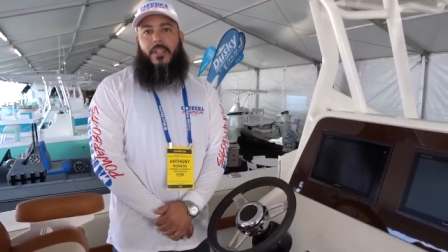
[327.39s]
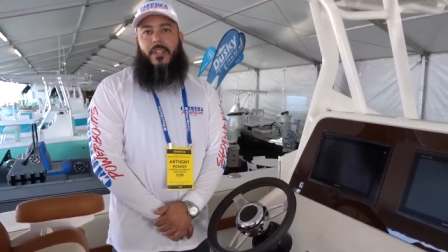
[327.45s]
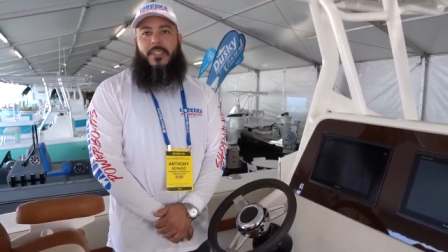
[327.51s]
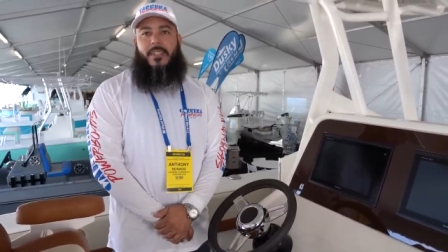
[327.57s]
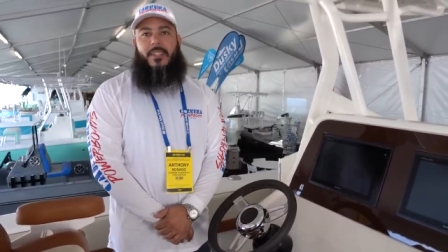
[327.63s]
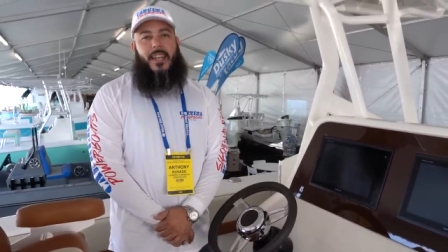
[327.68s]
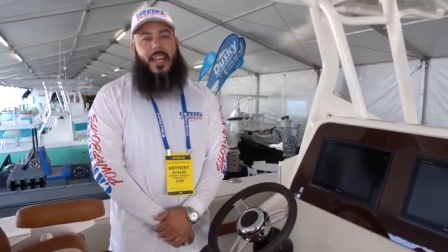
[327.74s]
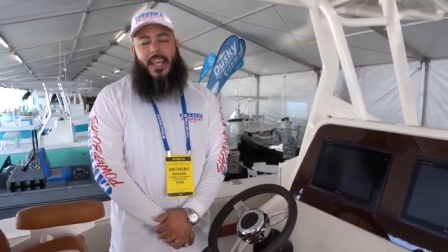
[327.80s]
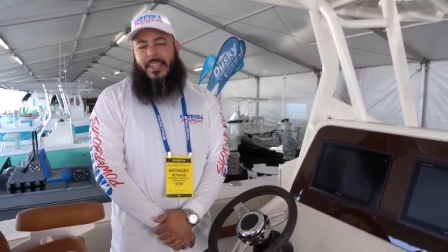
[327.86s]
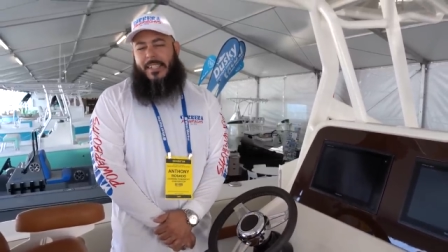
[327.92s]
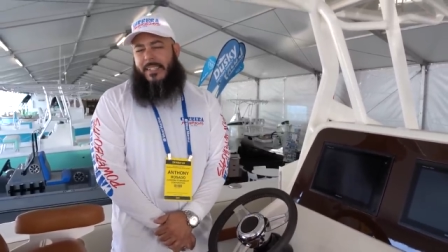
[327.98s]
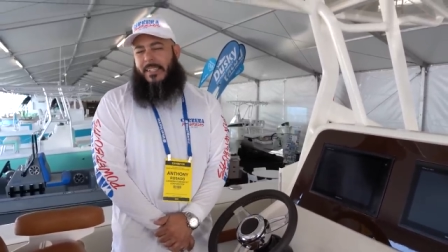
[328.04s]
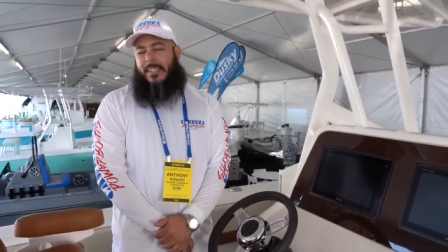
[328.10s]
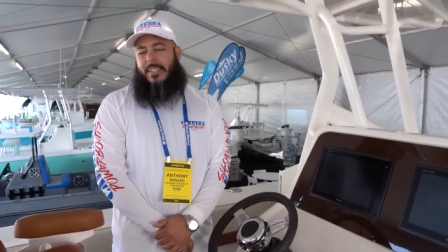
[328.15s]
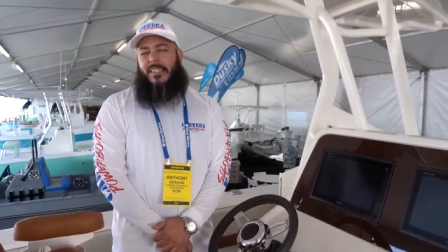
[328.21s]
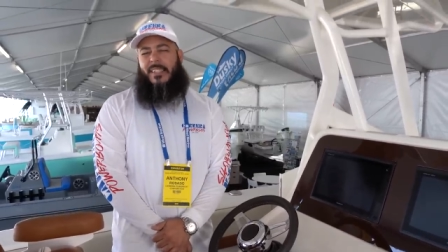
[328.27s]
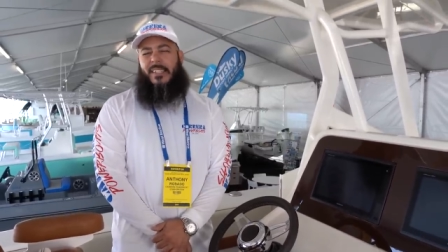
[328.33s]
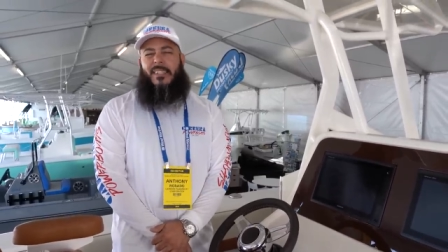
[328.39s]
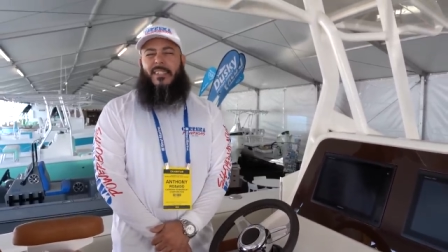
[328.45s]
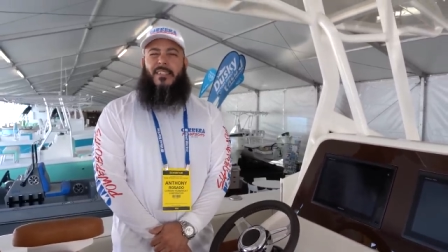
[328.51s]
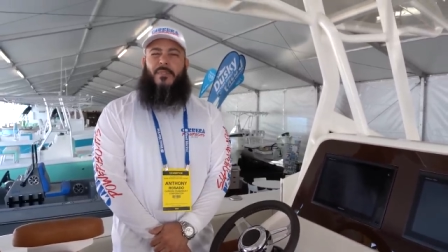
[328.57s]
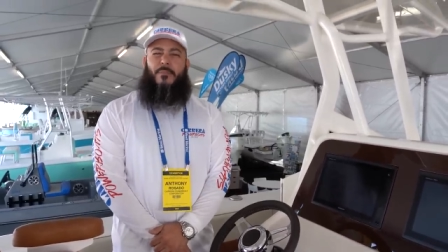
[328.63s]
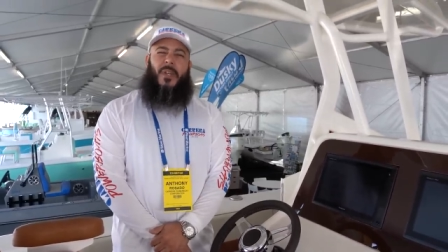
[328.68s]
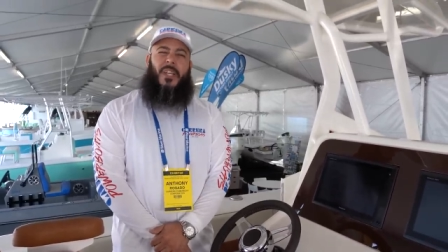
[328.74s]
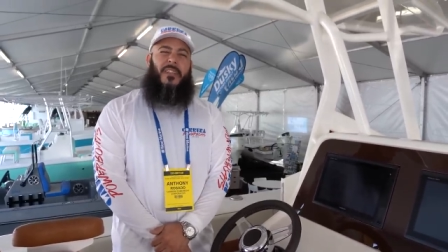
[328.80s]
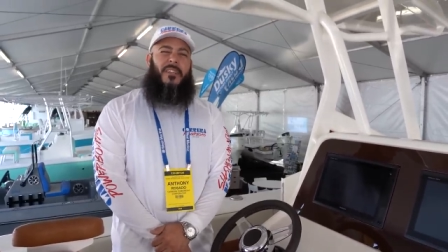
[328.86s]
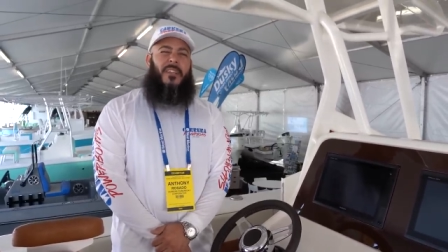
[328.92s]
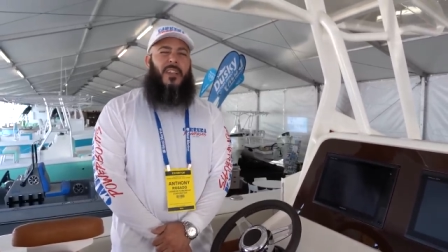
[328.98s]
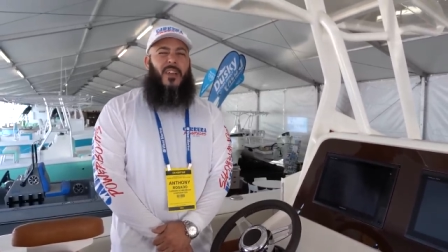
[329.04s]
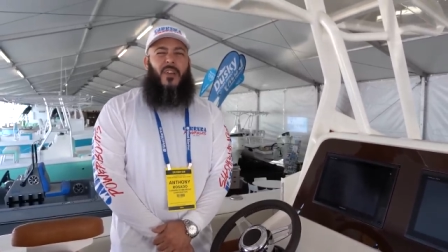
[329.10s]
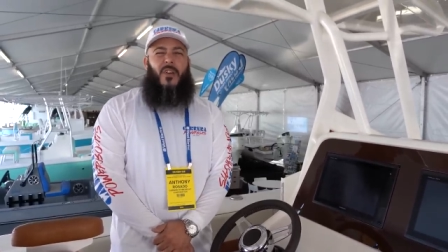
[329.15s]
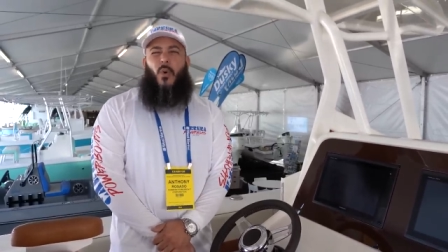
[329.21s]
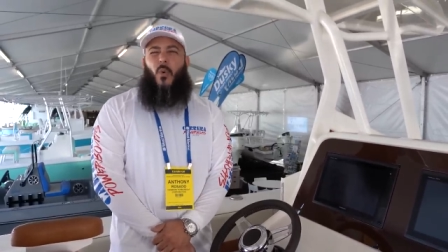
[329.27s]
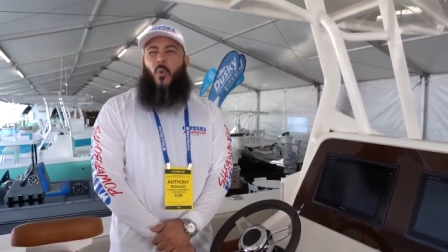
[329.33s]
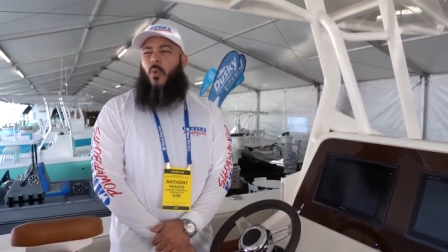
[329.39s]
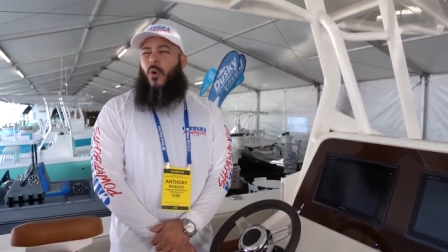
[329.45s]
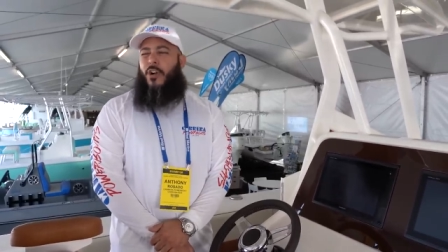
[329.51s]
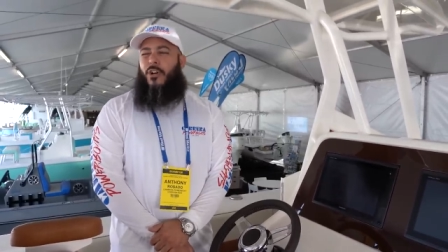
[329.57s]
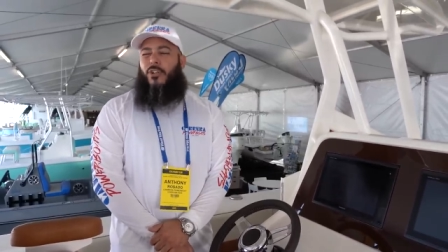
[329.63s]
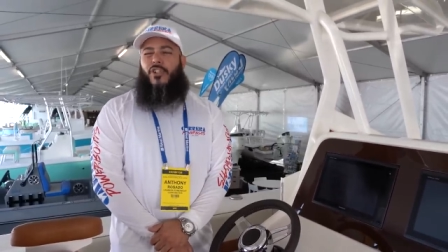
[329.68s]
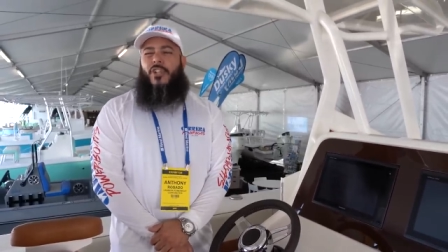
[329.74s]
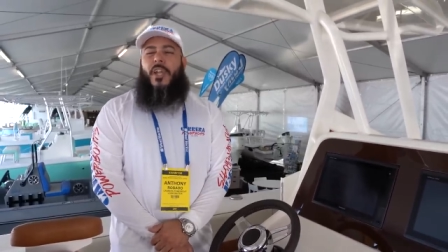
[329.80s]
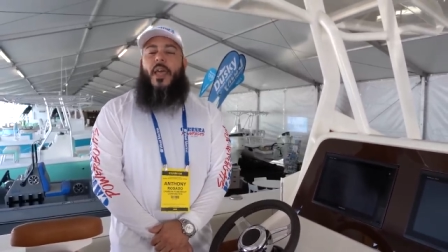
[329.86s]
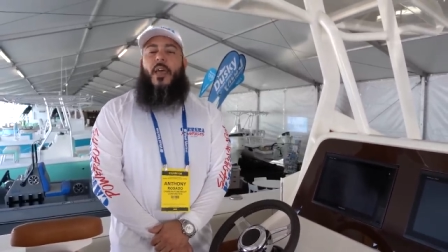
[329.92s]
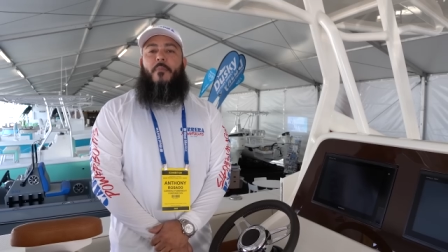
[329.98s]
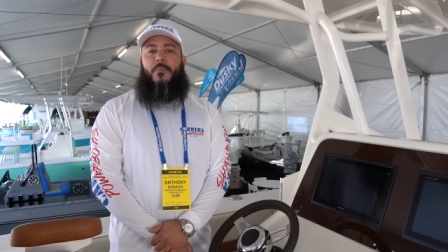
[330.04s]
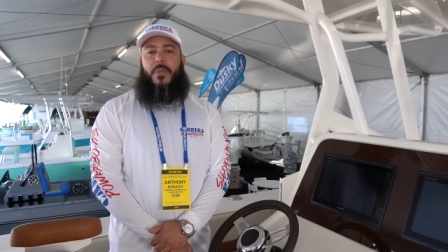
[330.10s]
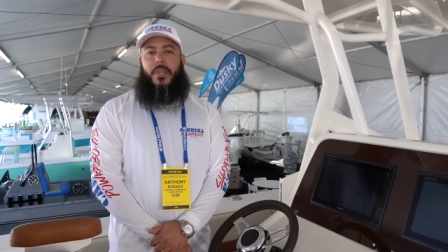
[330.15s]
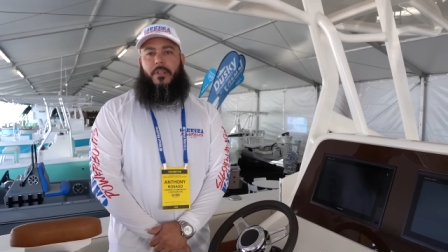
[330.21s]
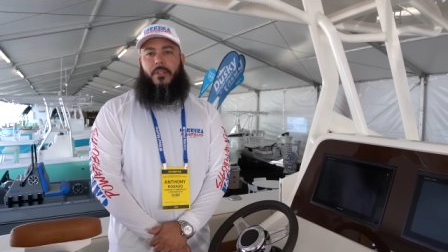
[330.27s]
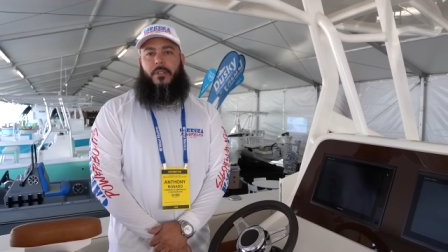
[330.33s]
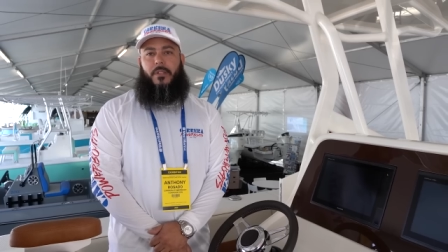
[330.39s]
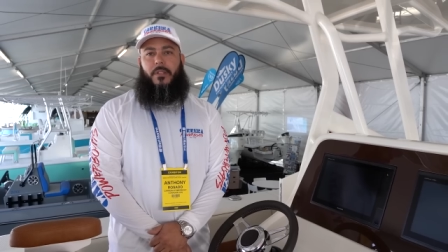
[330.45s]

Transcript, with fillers: It's a legacy. This has been world champion